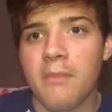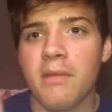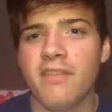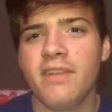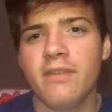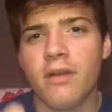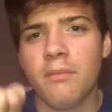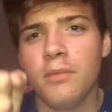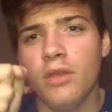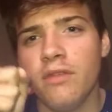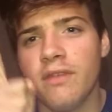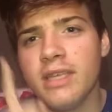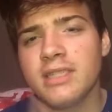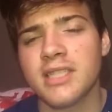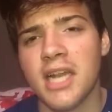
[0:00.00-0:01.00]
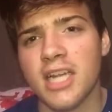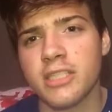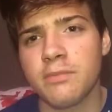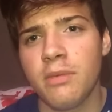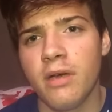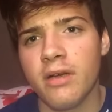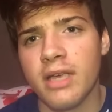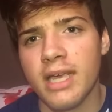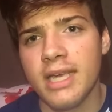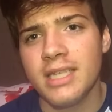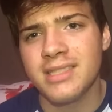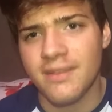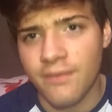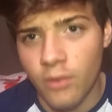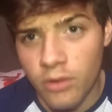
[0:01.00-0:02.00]
my favorite movie slash book
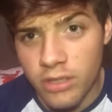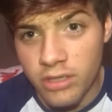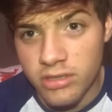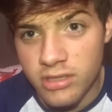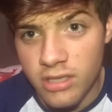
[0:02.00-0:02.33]
is The Fault in Our